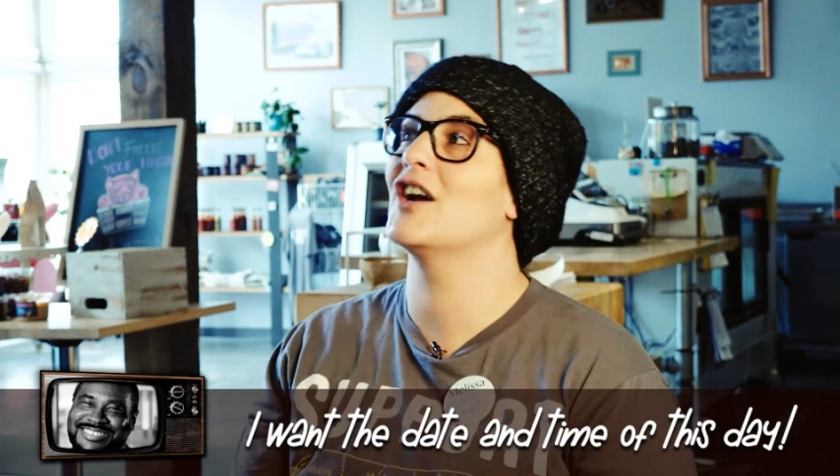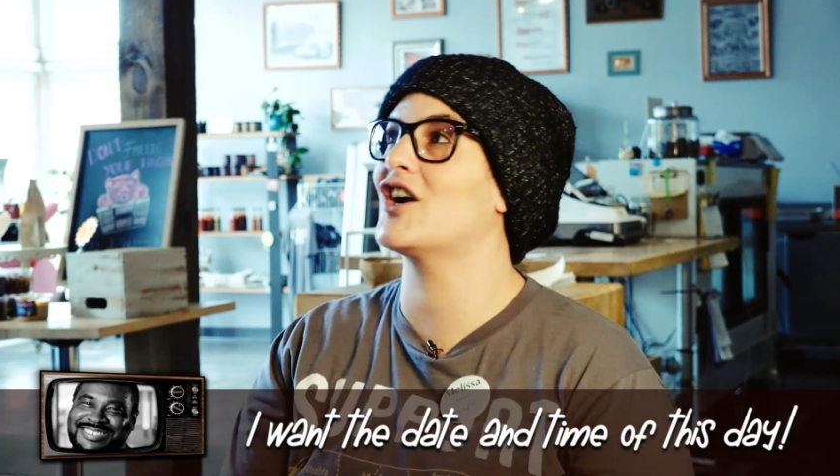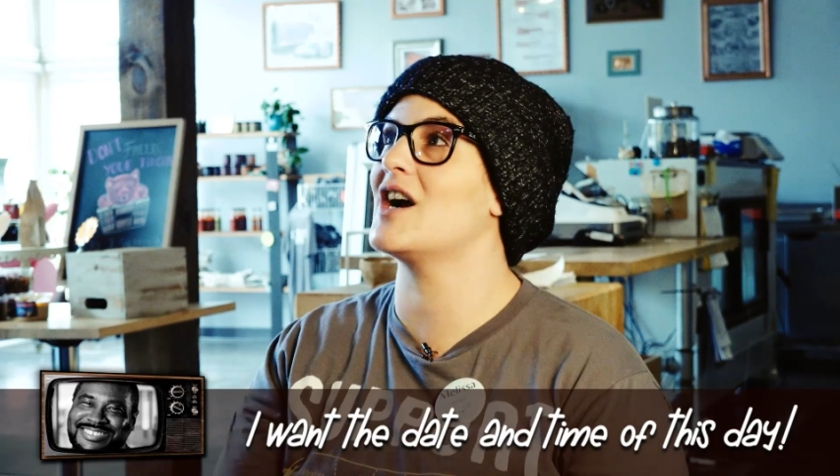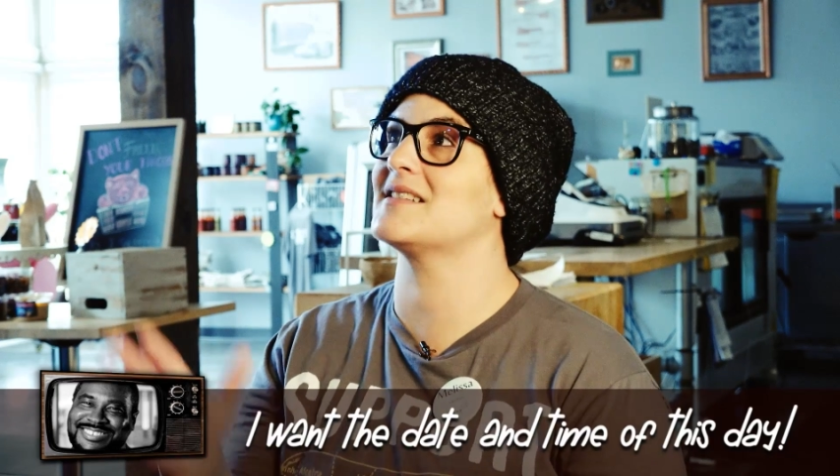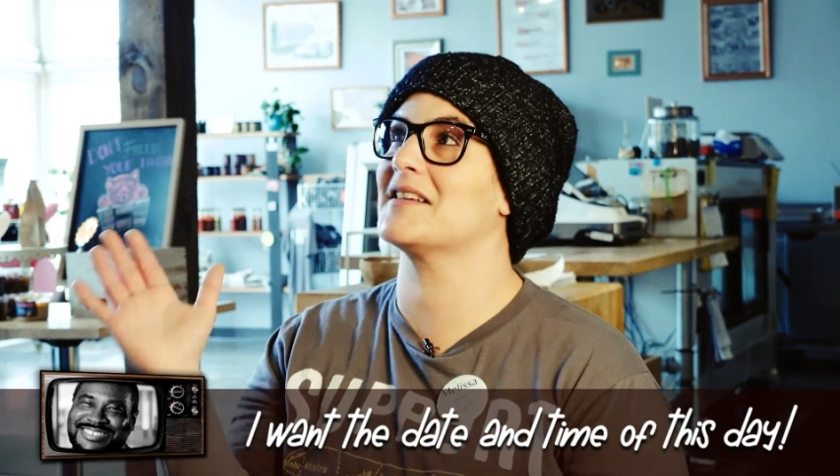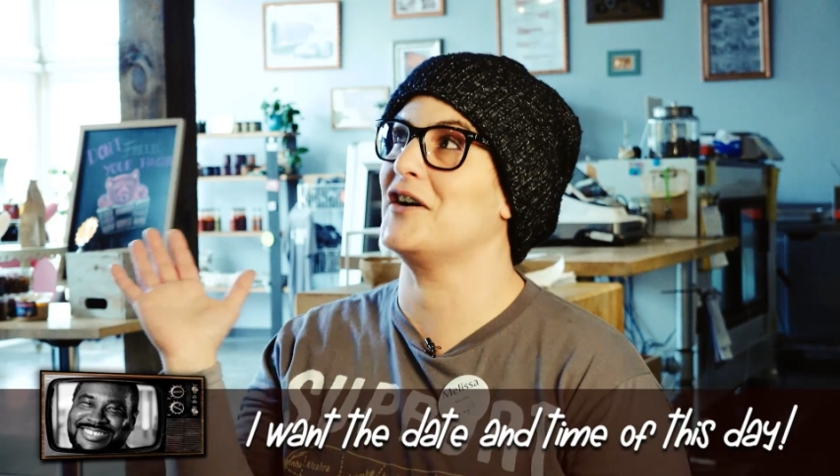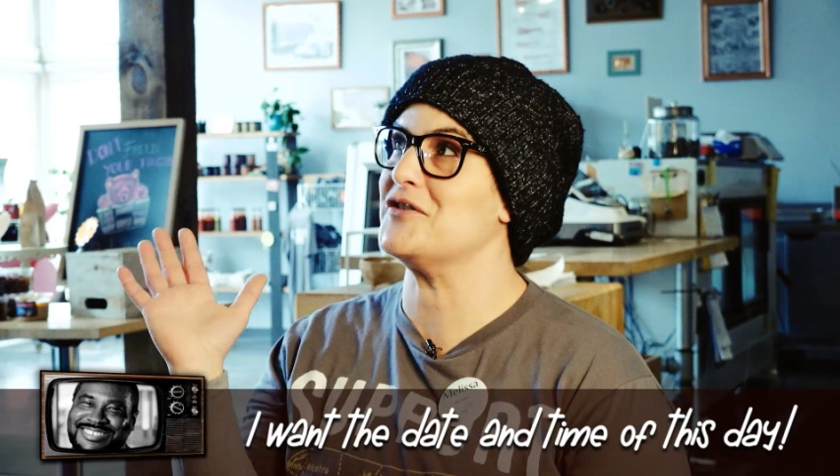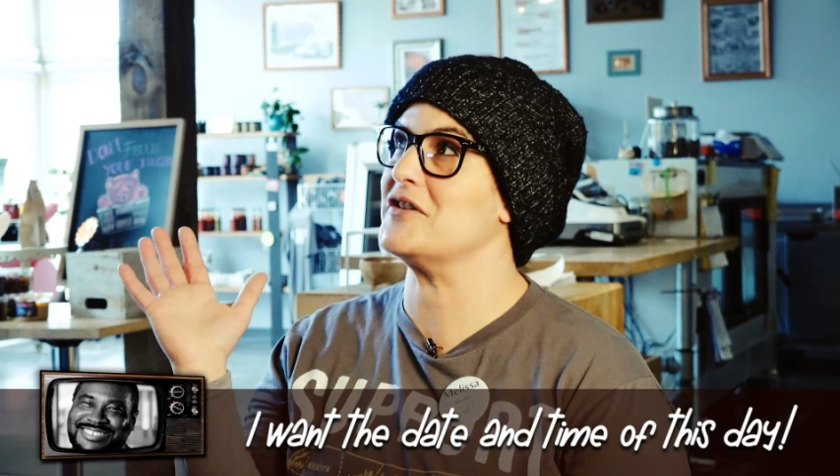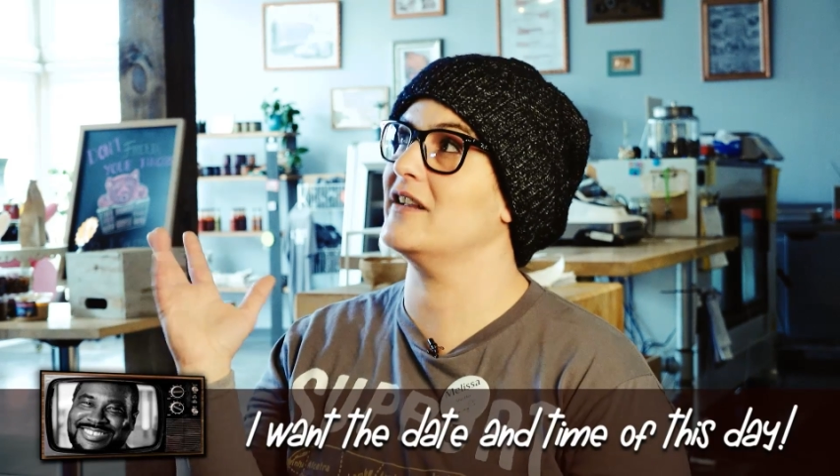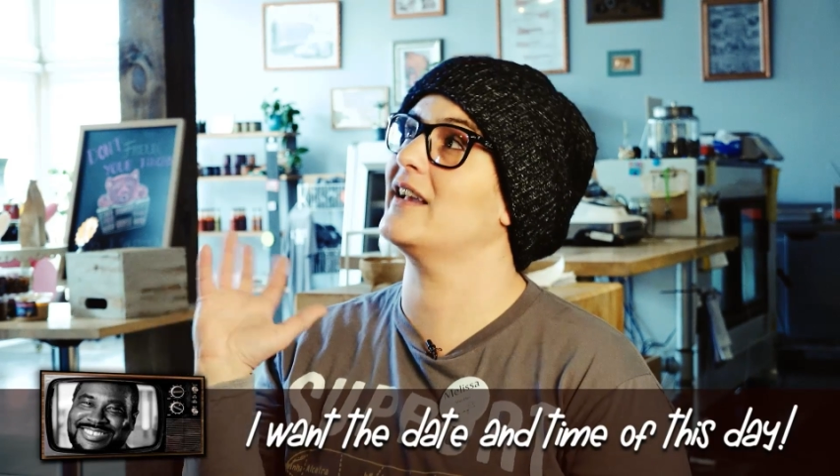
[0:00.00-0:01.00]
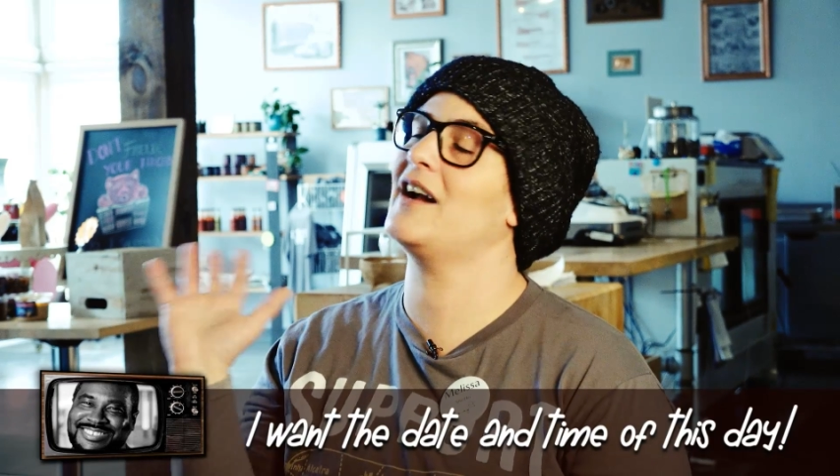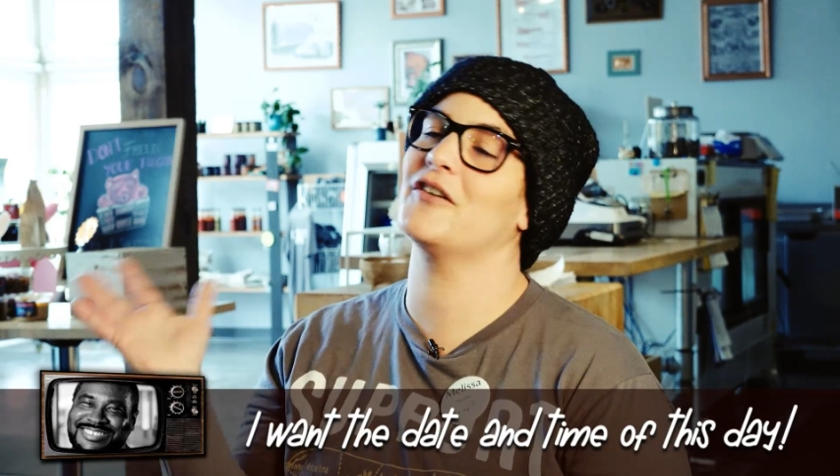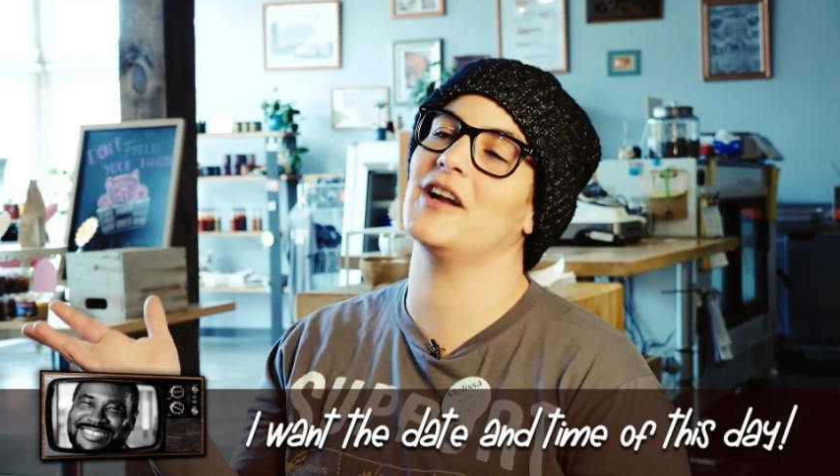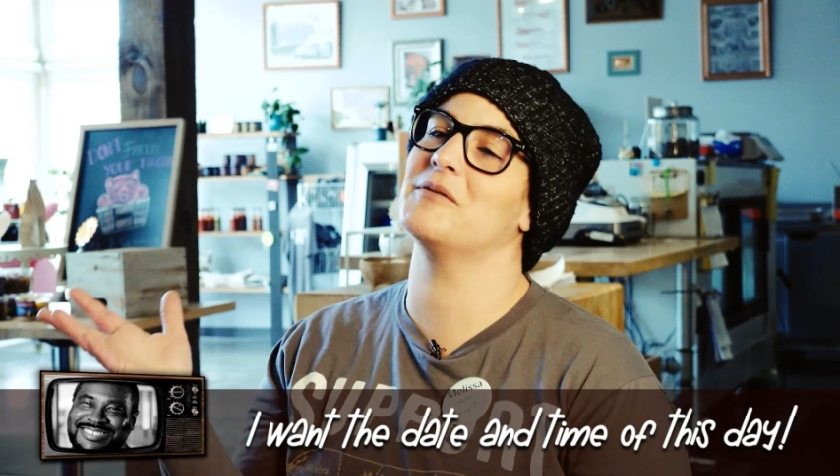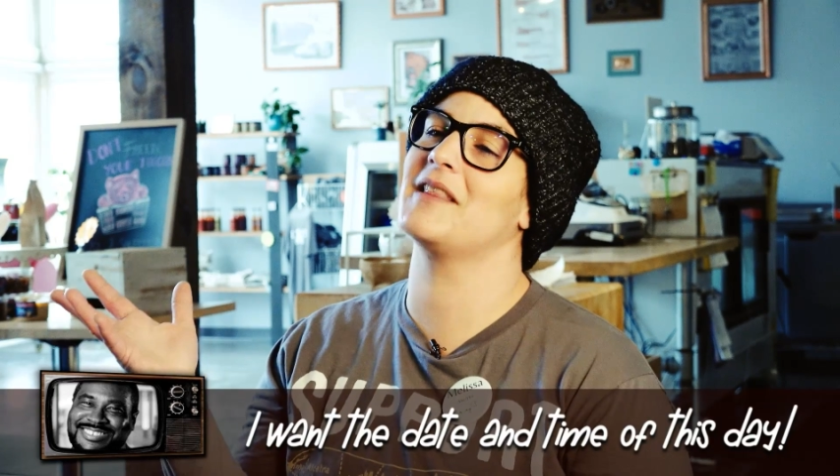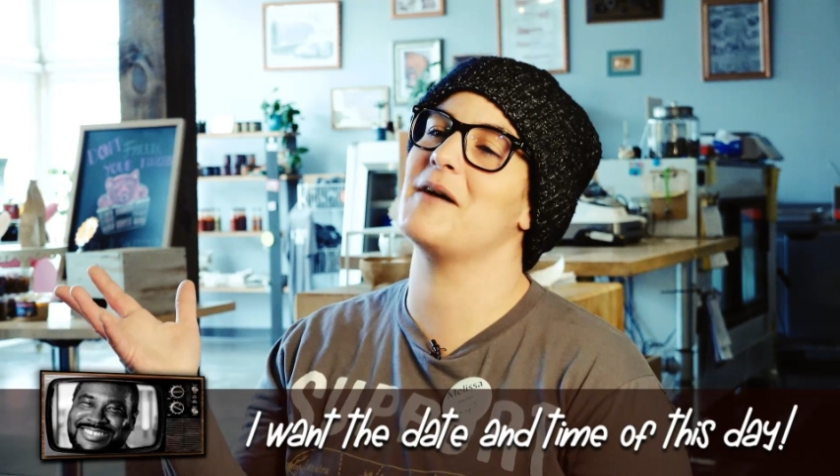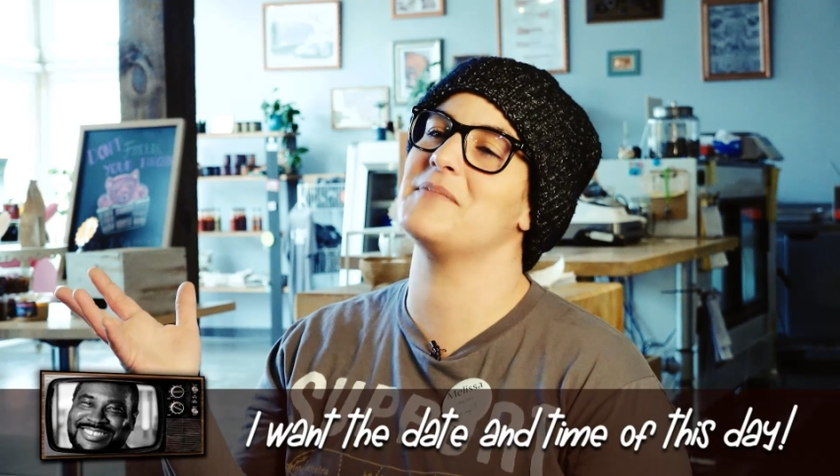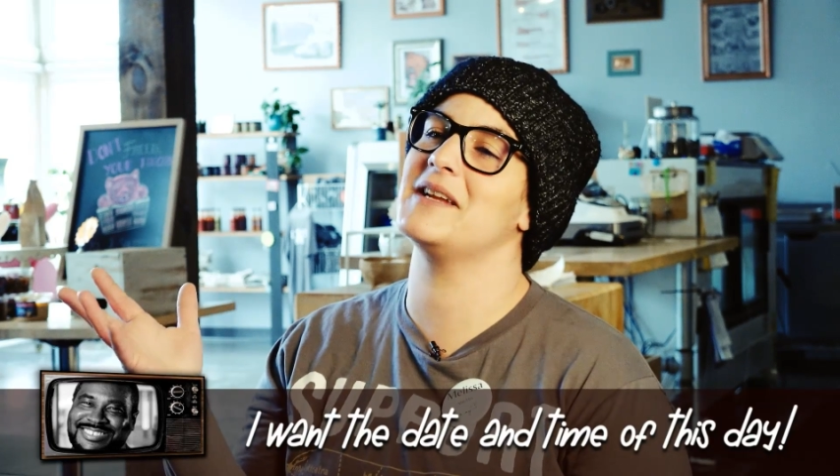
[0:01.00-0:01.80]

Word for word: across the country. Like, how great would that